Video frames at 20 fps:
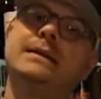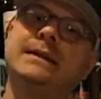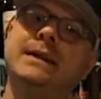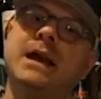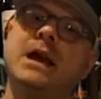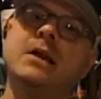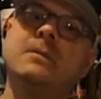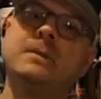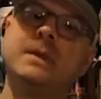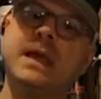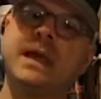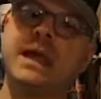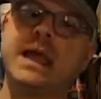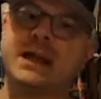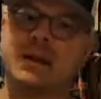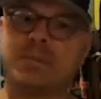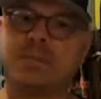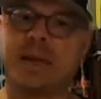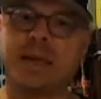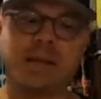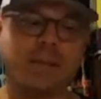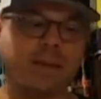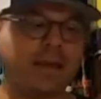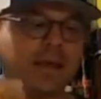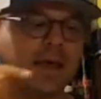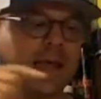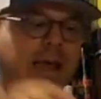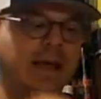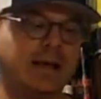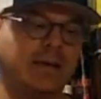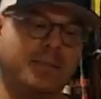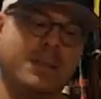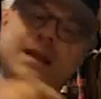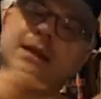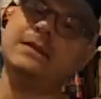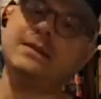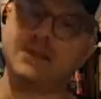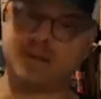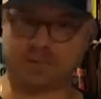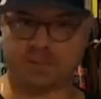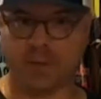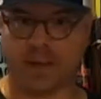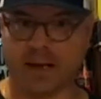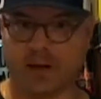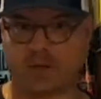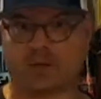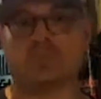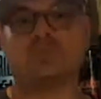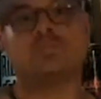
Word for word: DIPA had a baby and it made this beer.